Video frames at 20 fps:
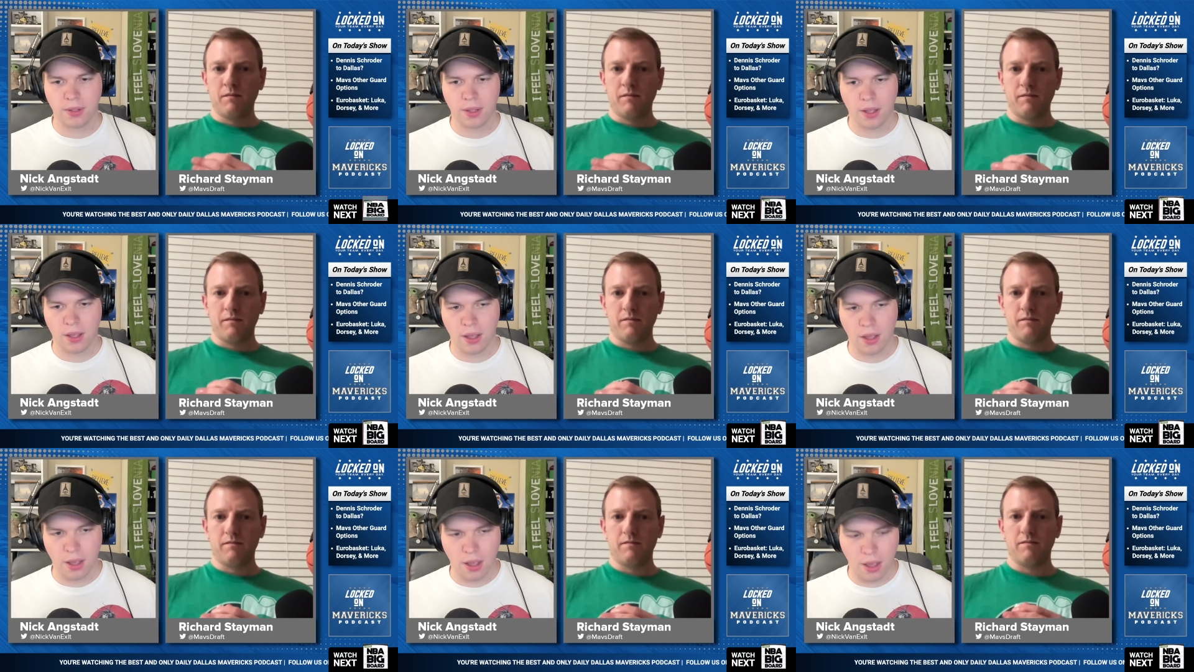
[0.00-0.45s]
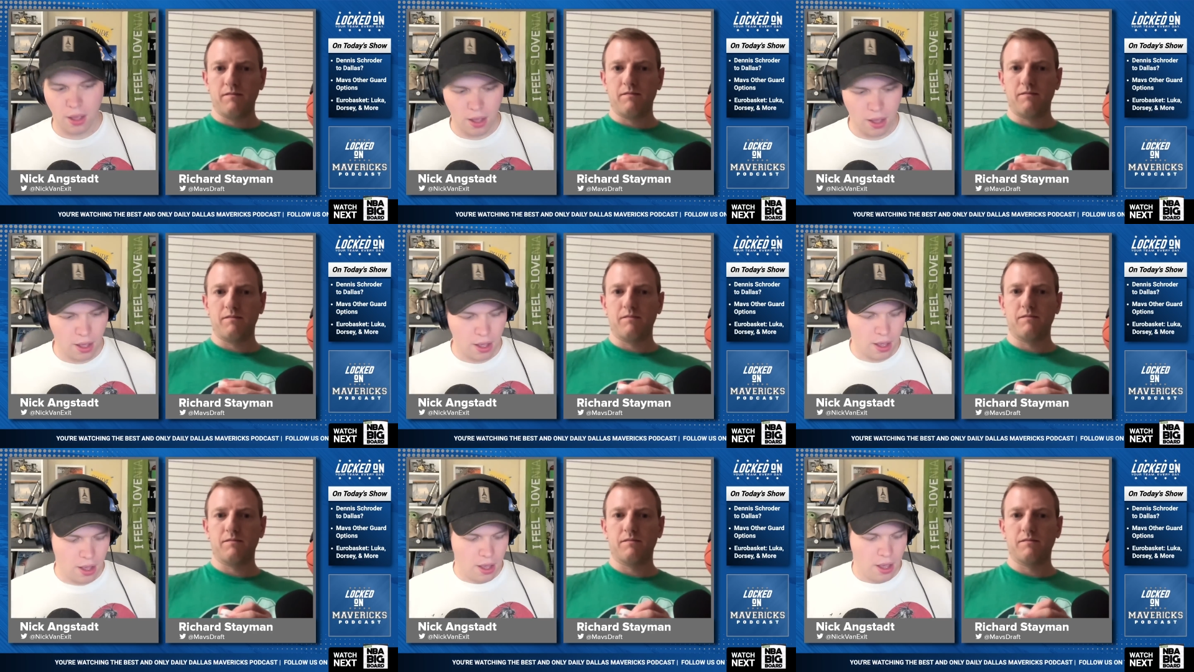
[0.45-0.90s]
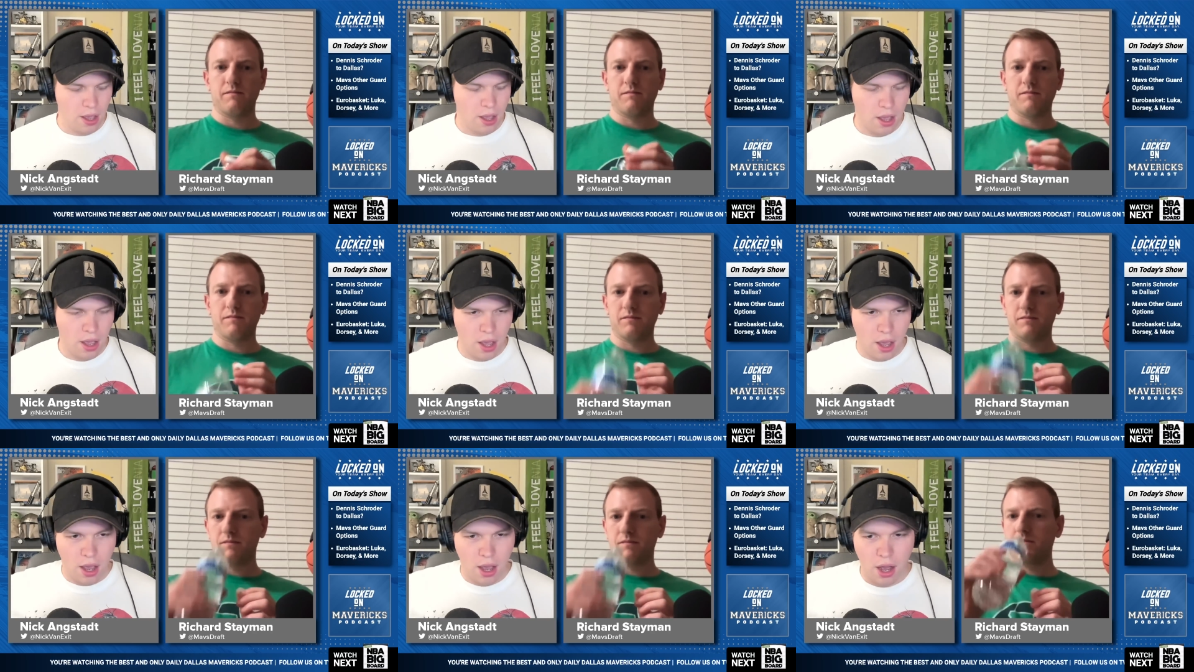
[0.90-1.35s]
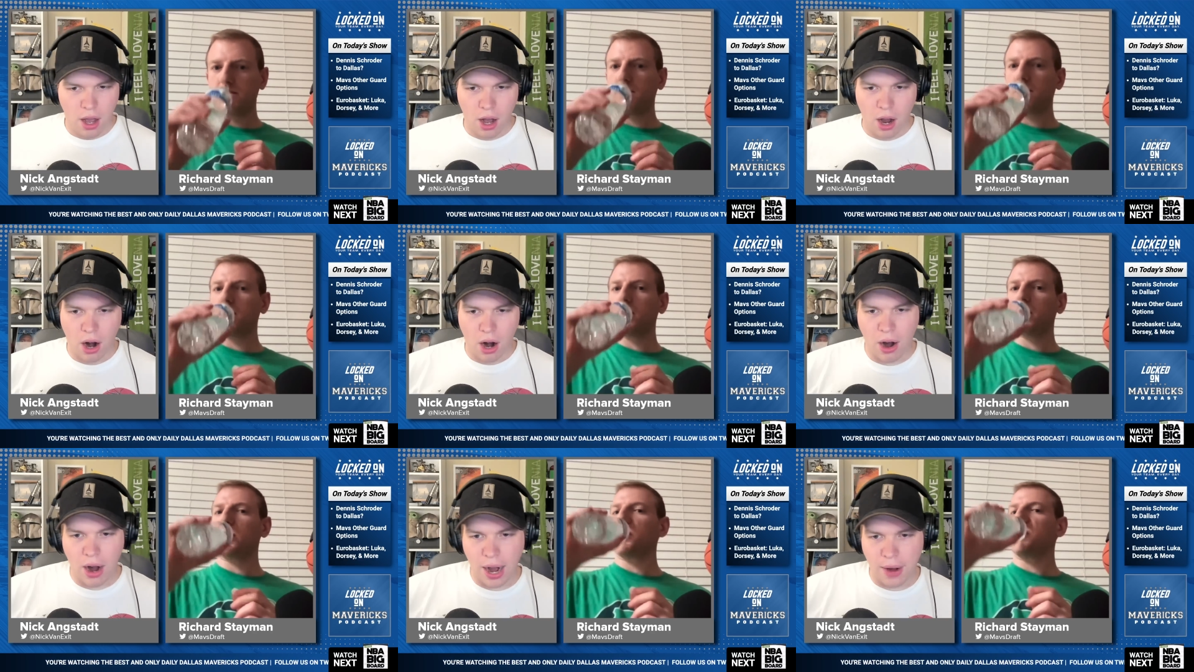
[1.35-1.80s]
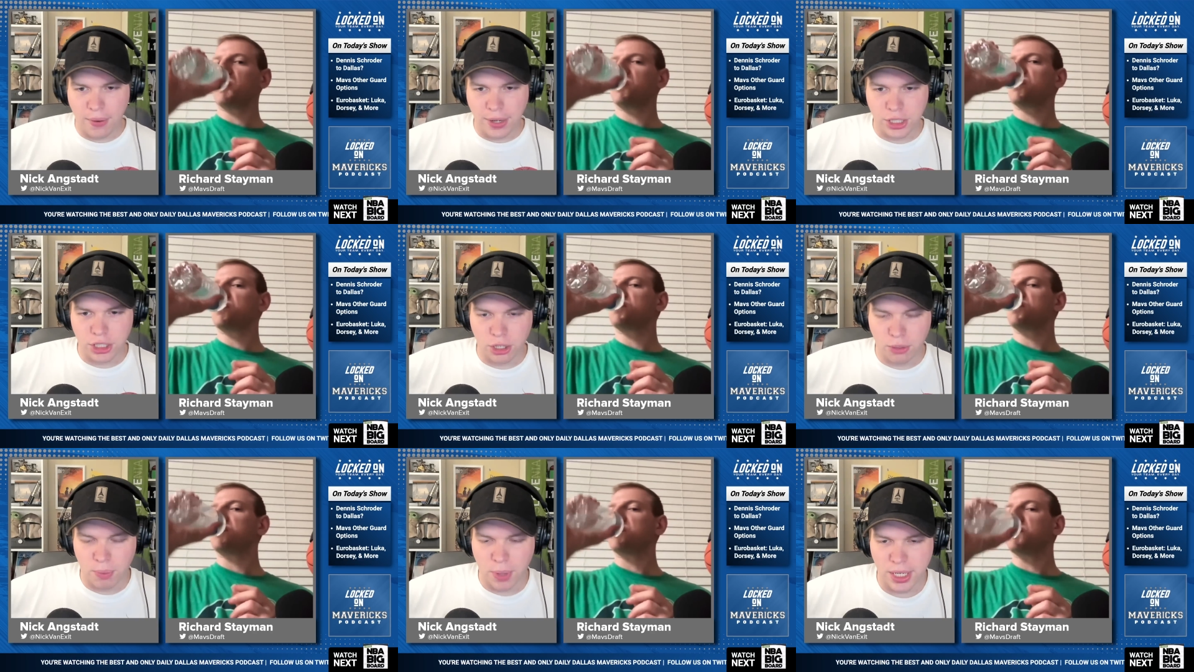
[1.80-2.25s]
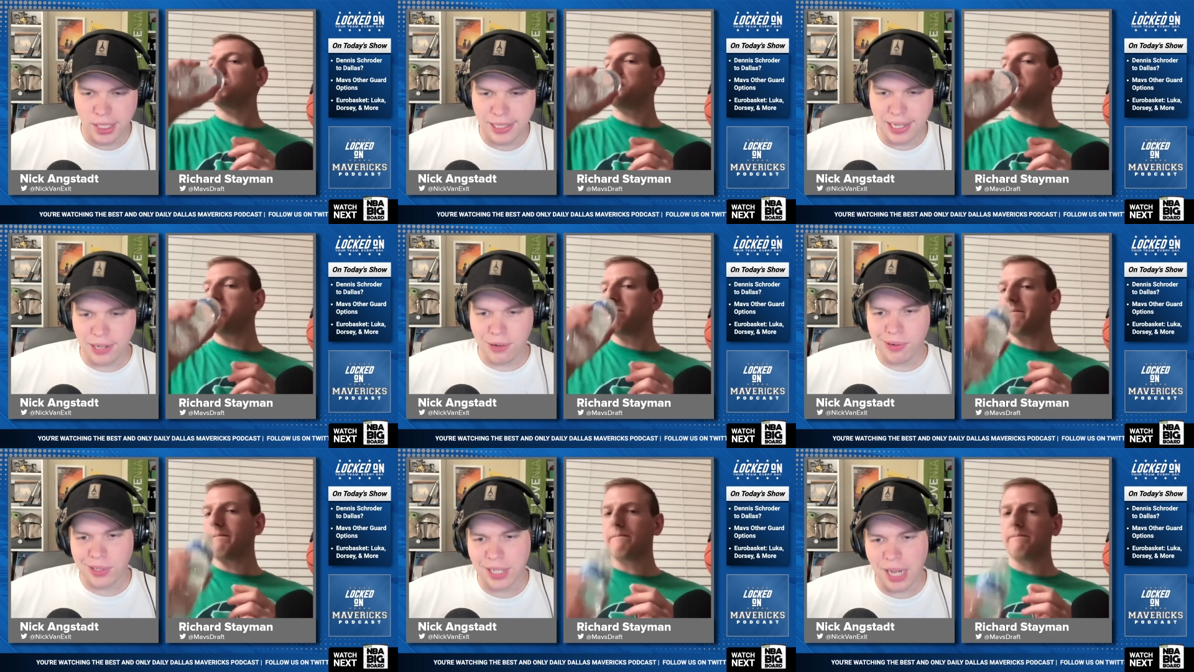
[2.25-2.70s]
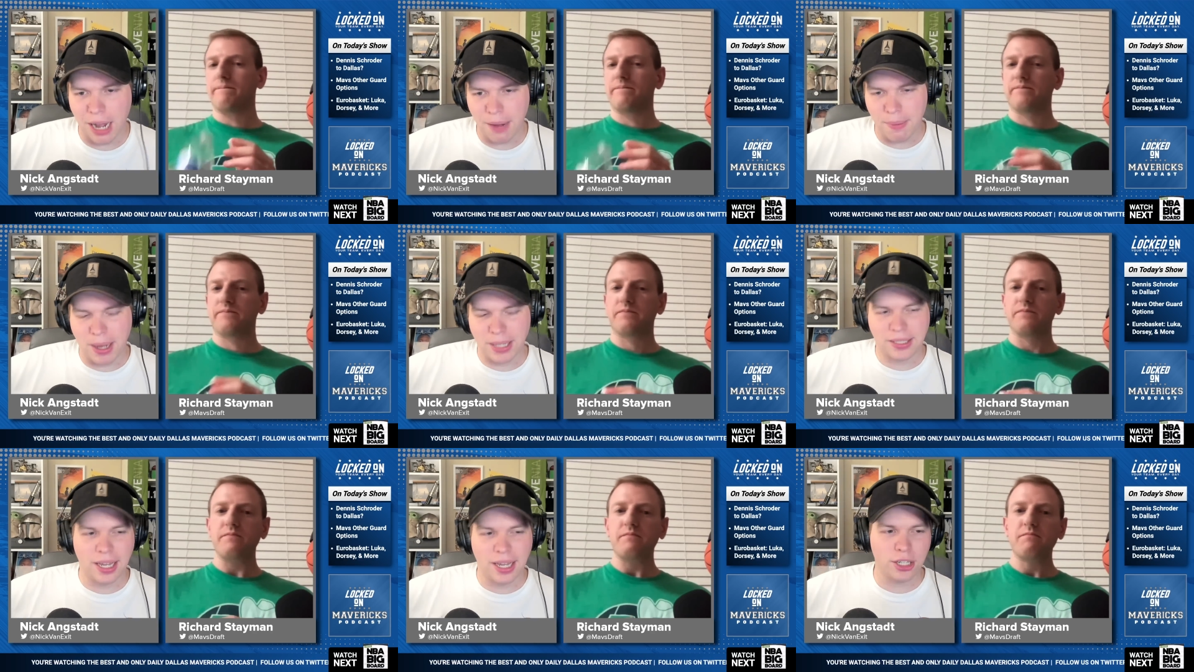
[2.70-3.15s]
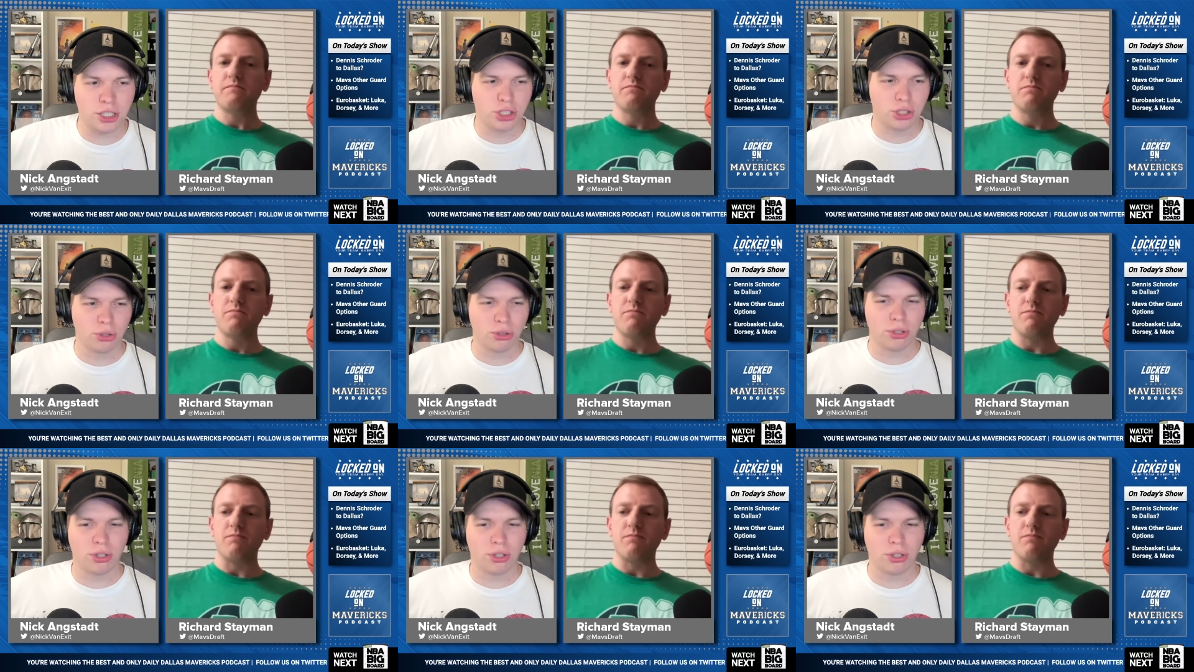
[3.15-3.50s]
Speaker 1: All right, Richard, we're continuing to talk about Dennis Schroeder.